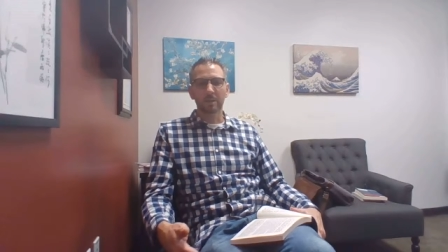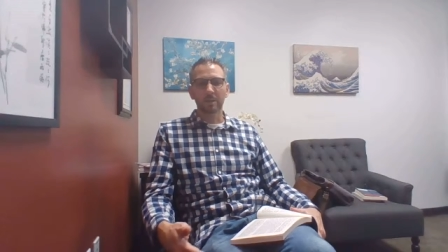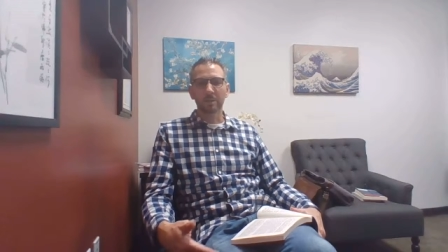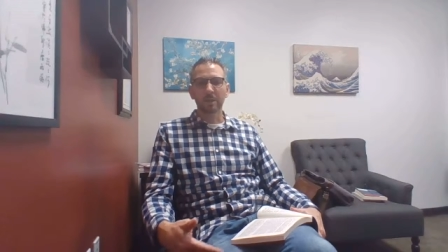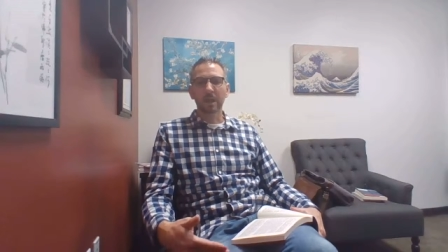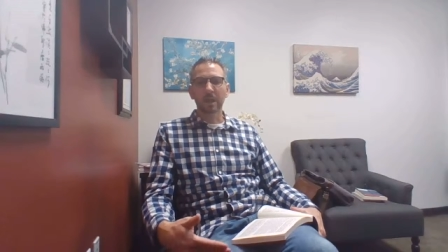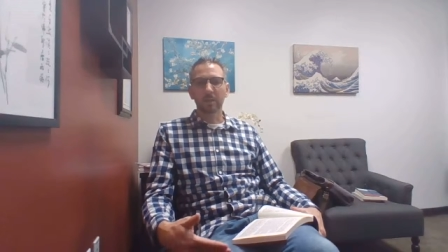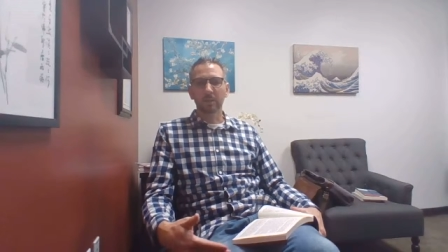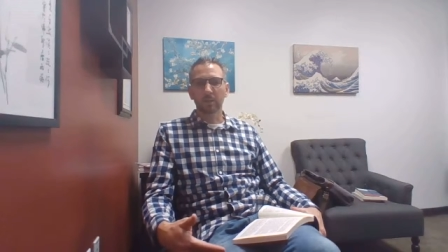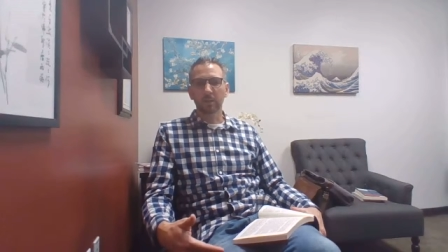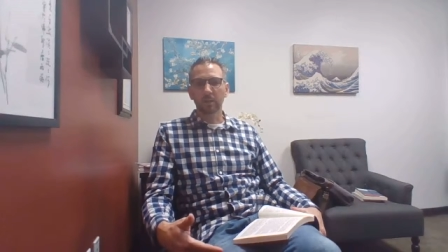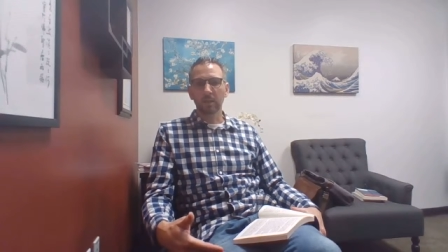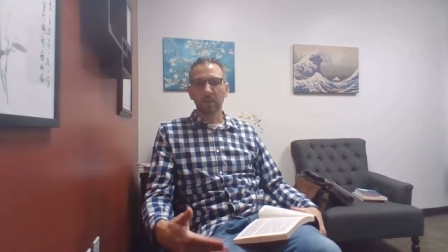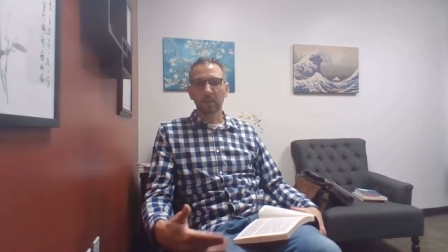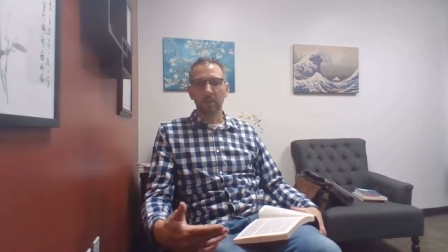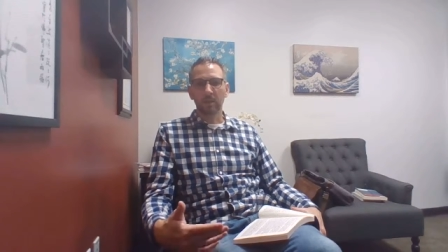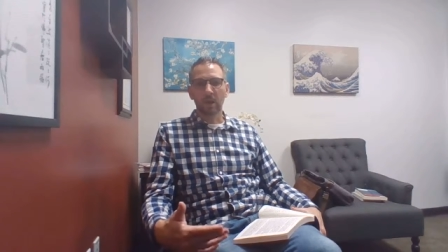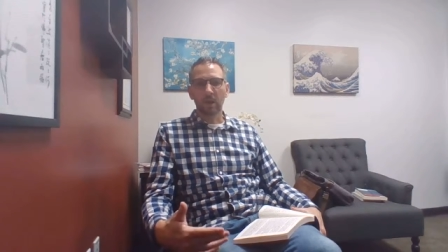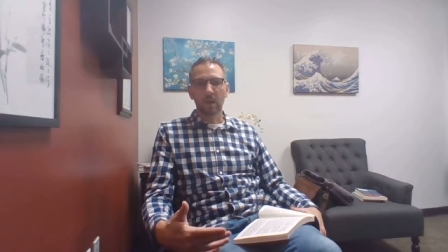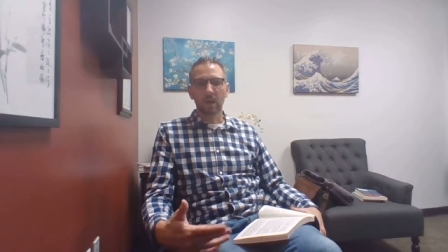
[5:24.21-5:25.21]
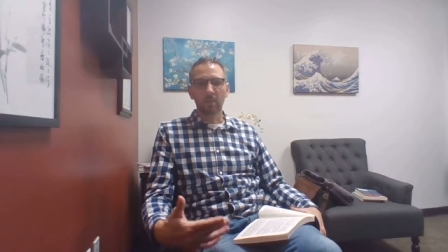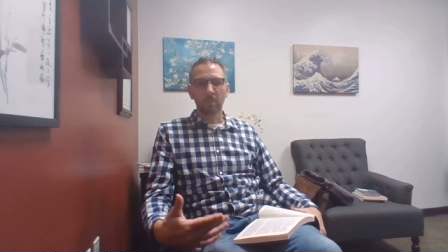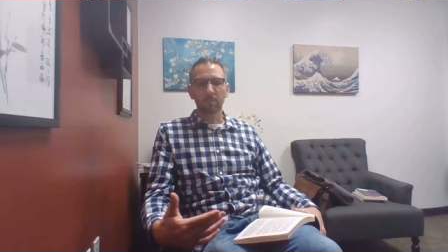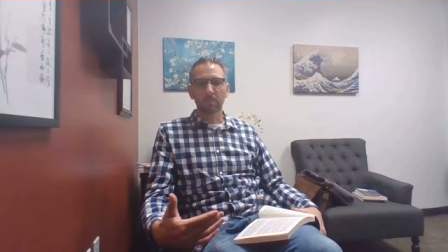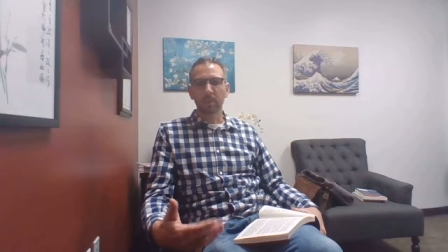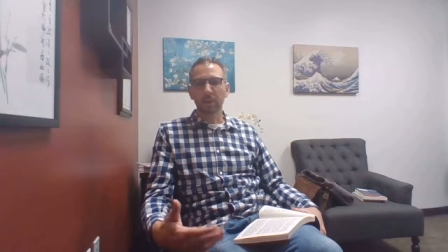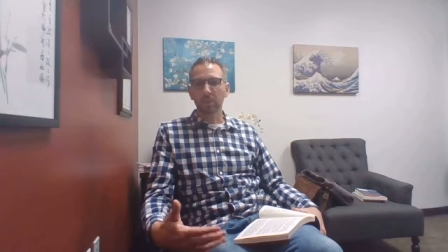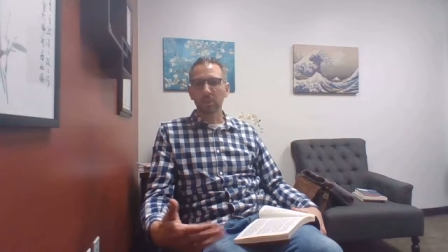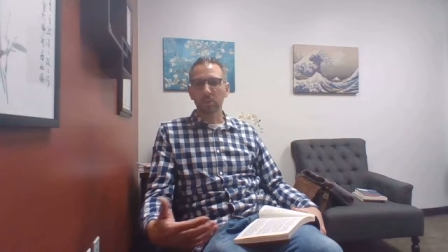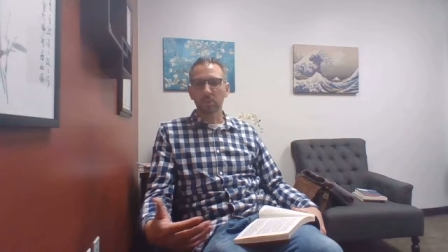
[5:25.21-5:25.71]
not the
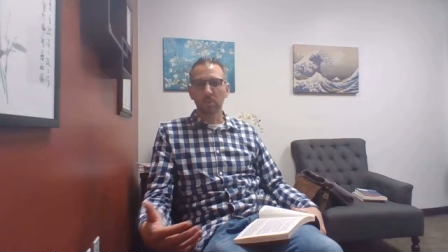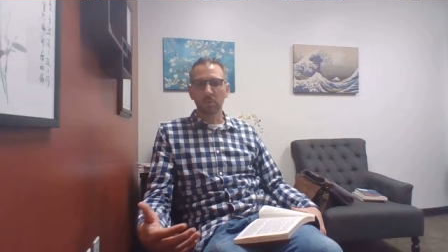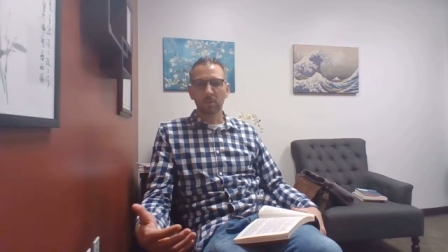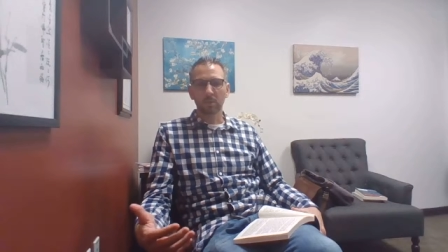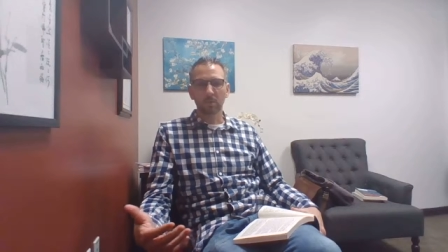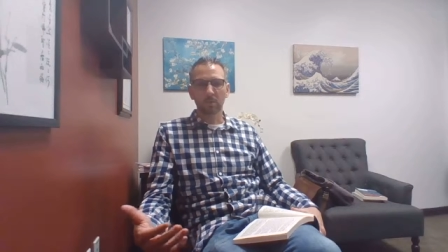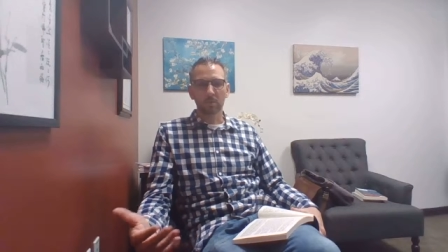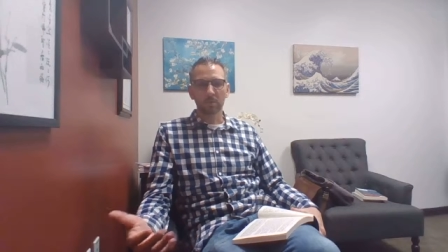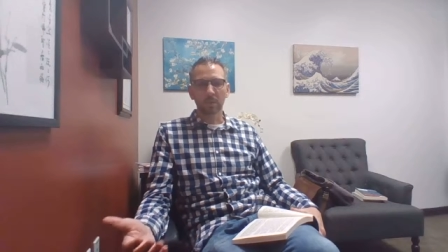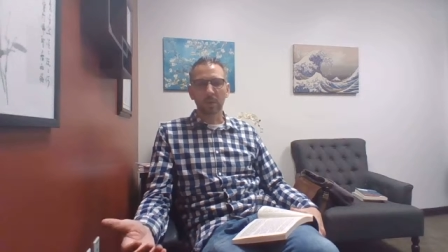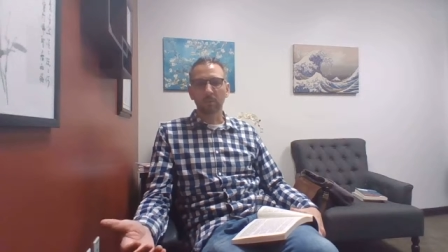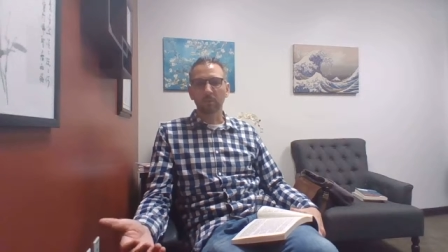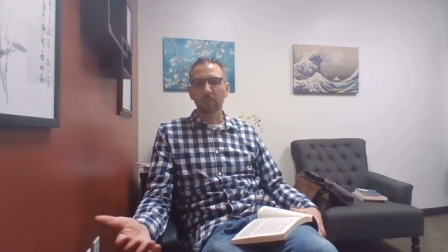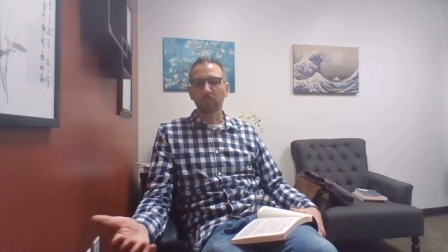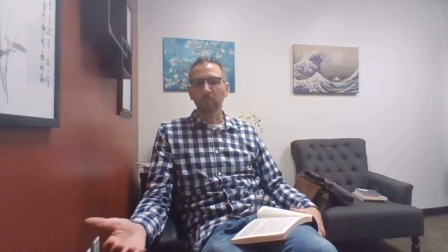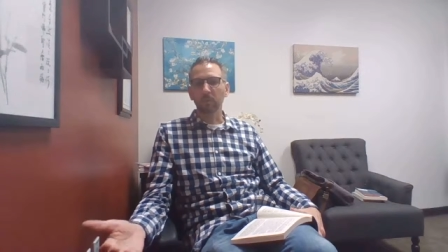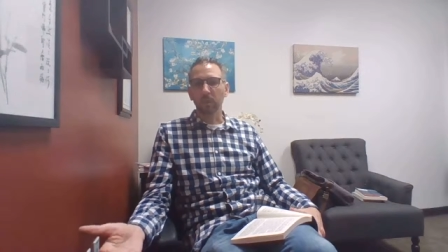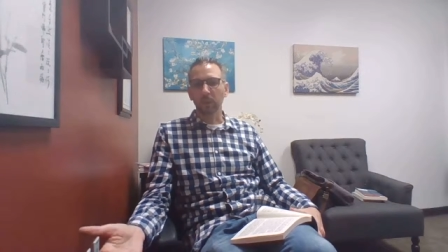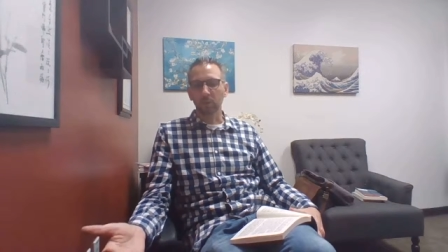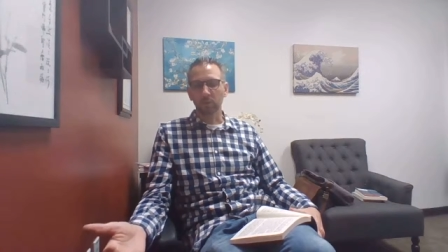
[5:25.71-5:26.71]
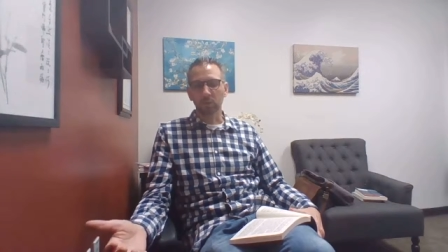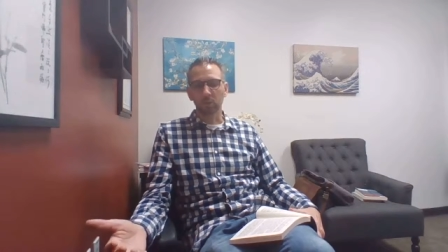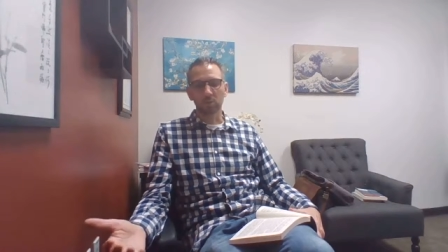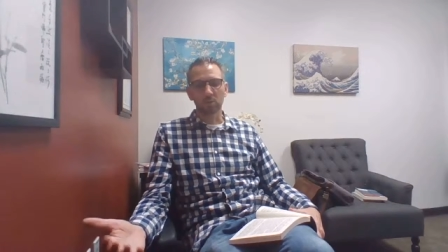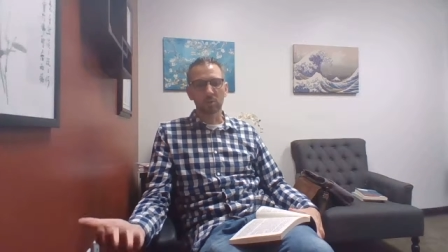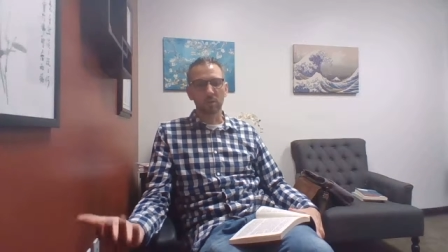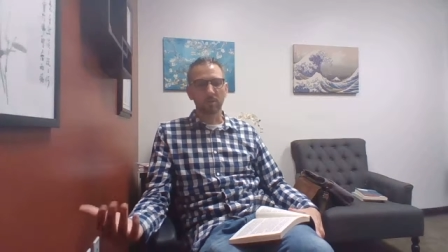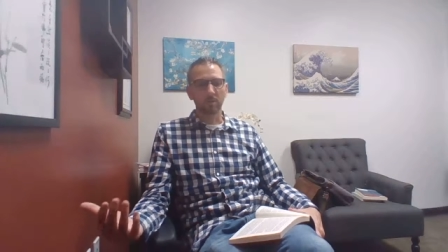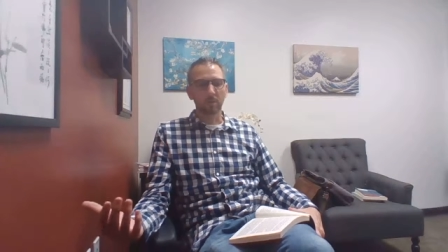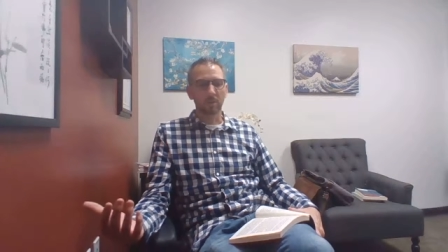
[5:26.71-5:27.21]
best type of relationship.